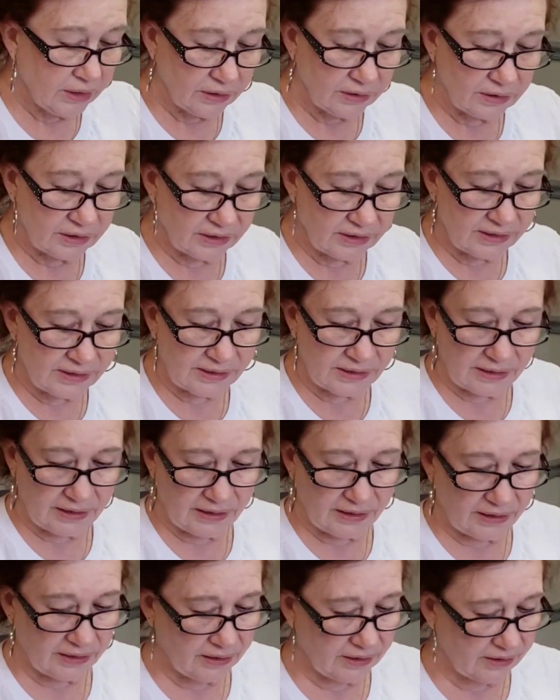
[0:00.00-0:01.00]
This
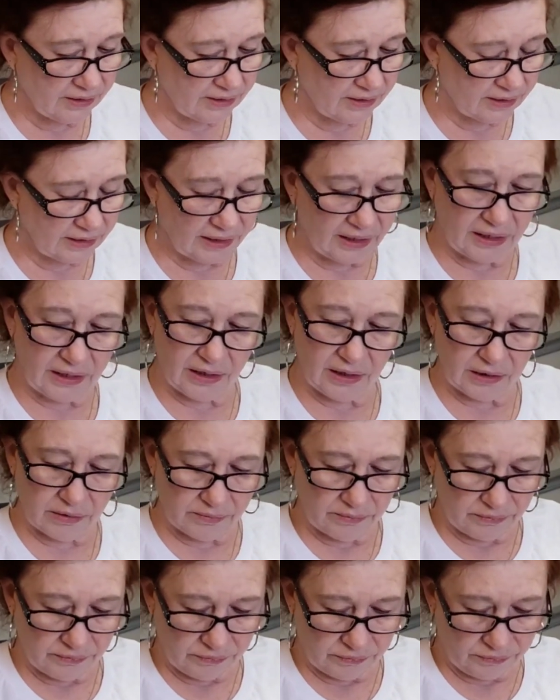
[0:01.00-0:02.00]
is
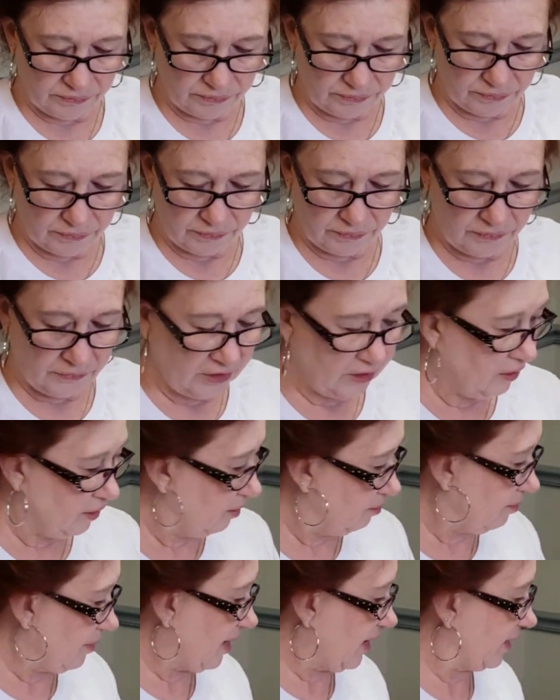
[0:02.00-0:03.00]

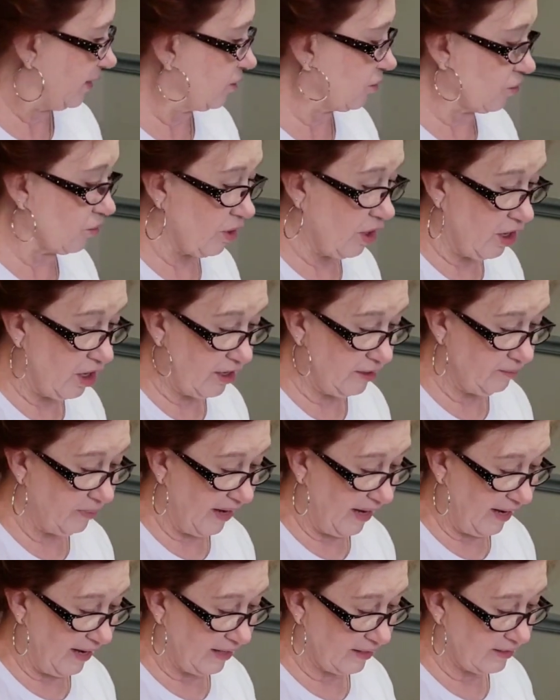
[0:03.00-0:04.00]
my Garon
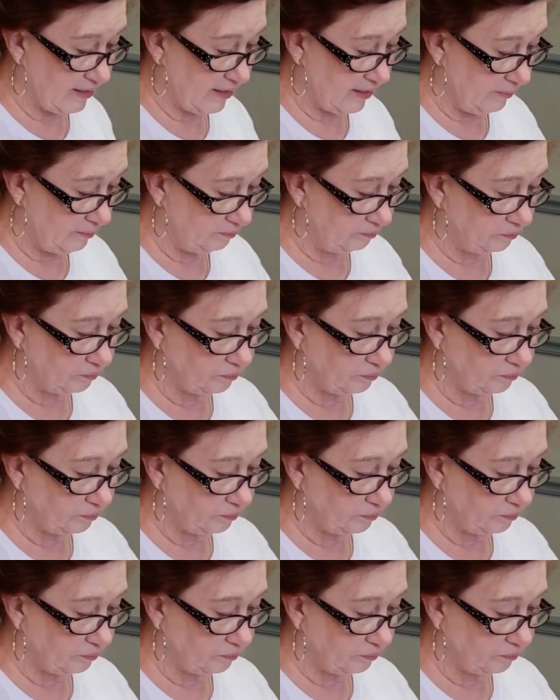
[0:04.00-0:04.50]
bags.